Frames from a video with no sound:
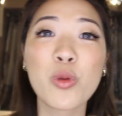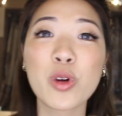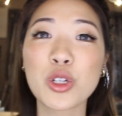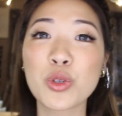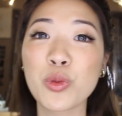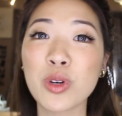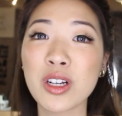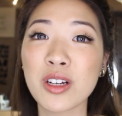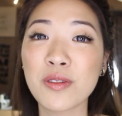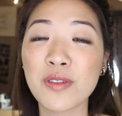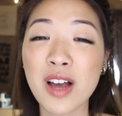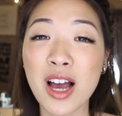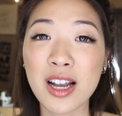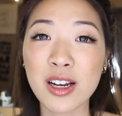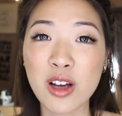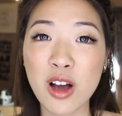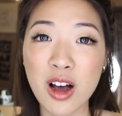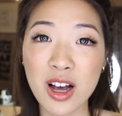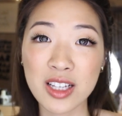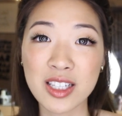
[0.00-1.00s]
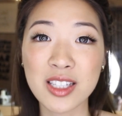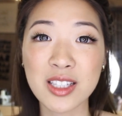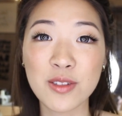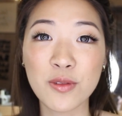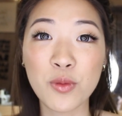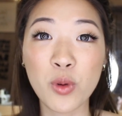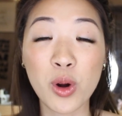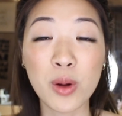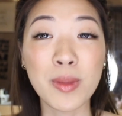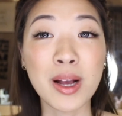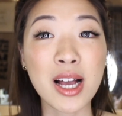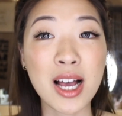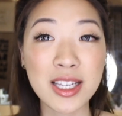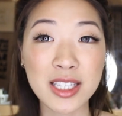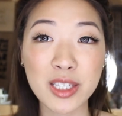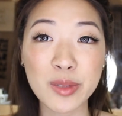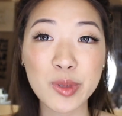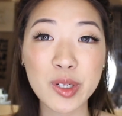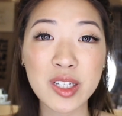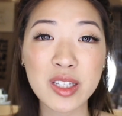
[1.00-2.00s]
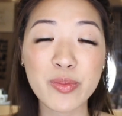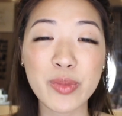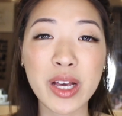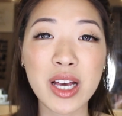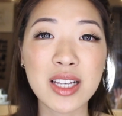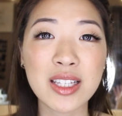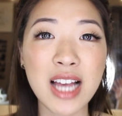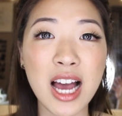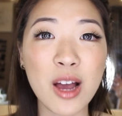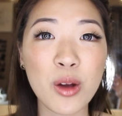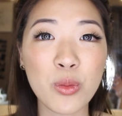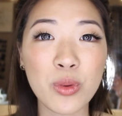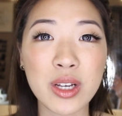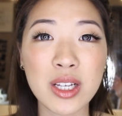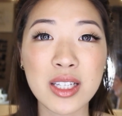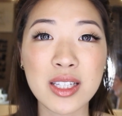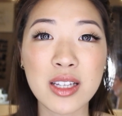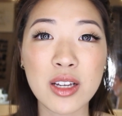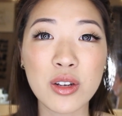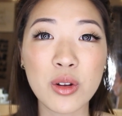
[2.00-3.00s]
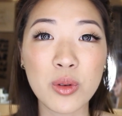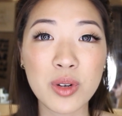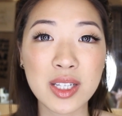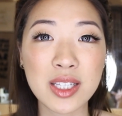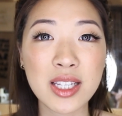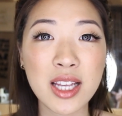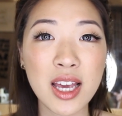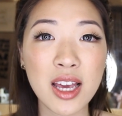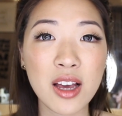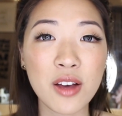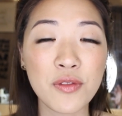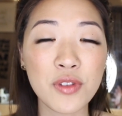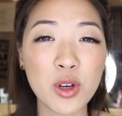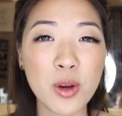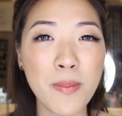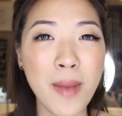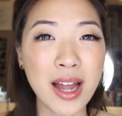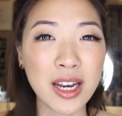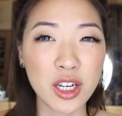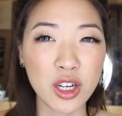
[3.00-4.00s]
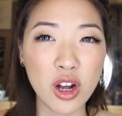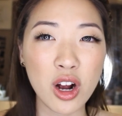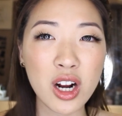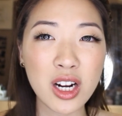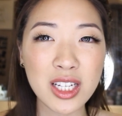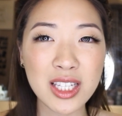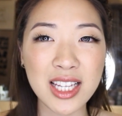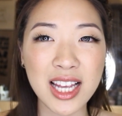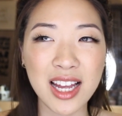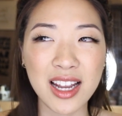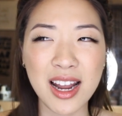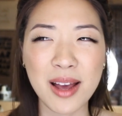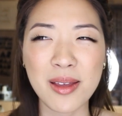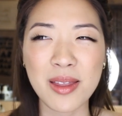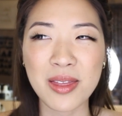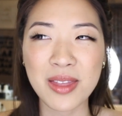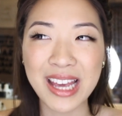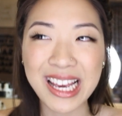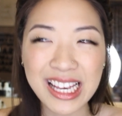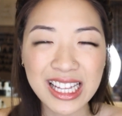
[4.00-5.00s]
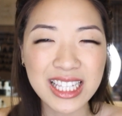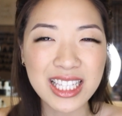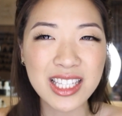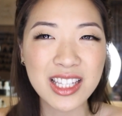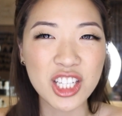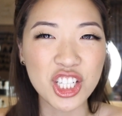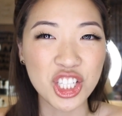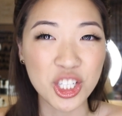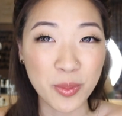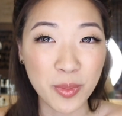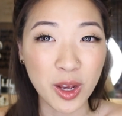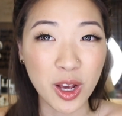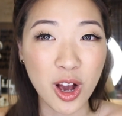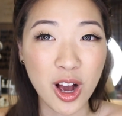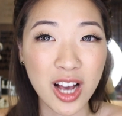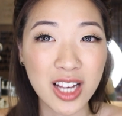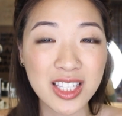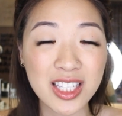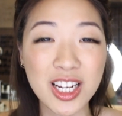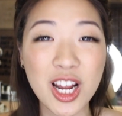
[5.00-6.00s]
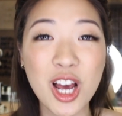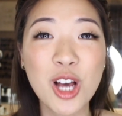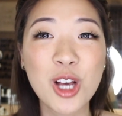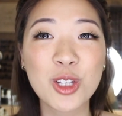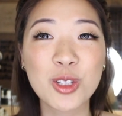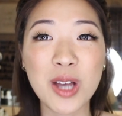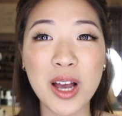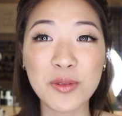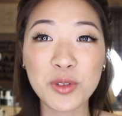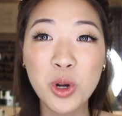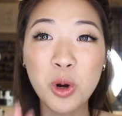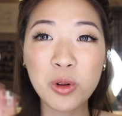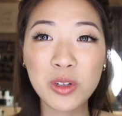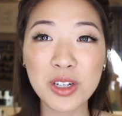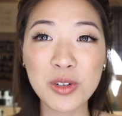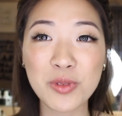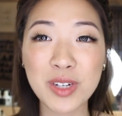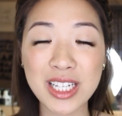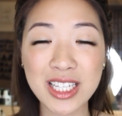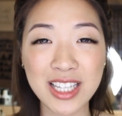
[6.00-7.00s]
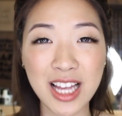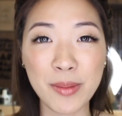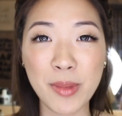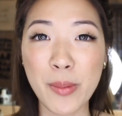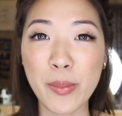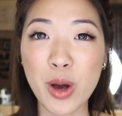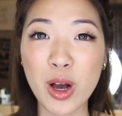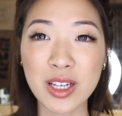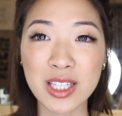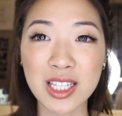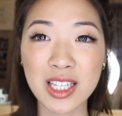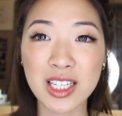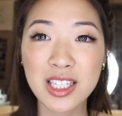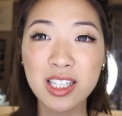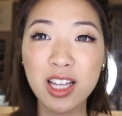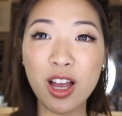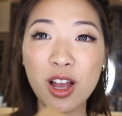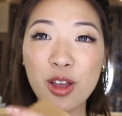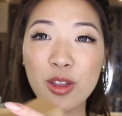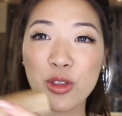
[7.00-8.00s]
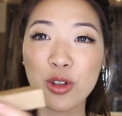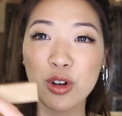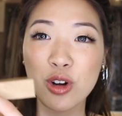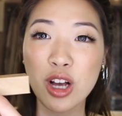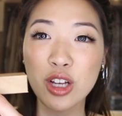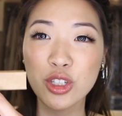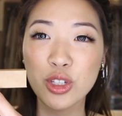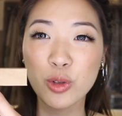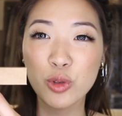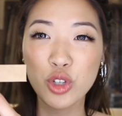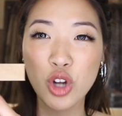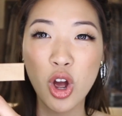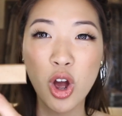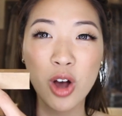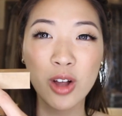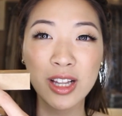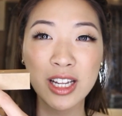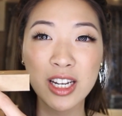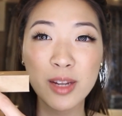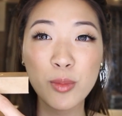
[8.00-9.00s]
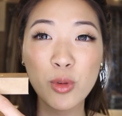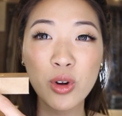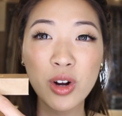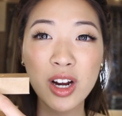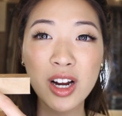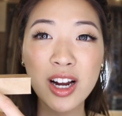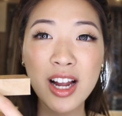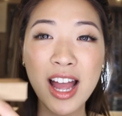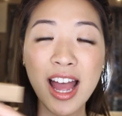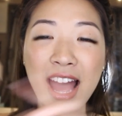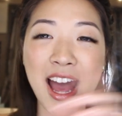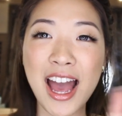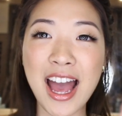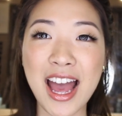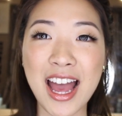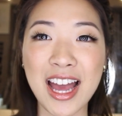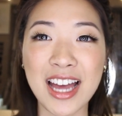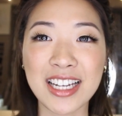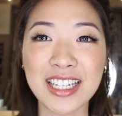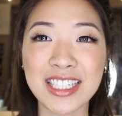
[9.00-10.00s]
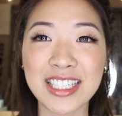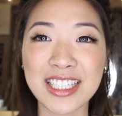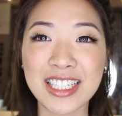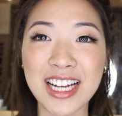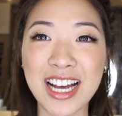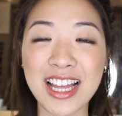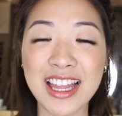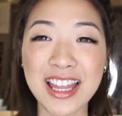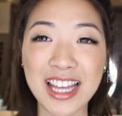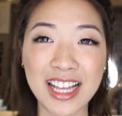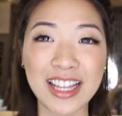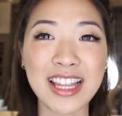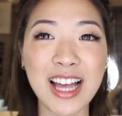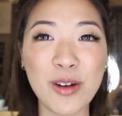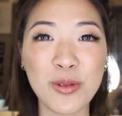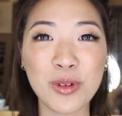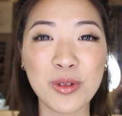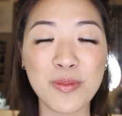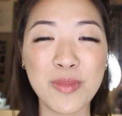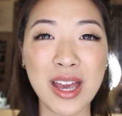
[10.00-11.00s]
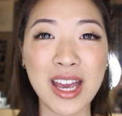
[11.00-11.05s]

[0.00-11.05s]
which would have cut costs for my customers because I was noticing a few abandoned carts, and I think it's the shipping cost. So I've totally redesigned my boxes. They're not so tall anymore, and I think that will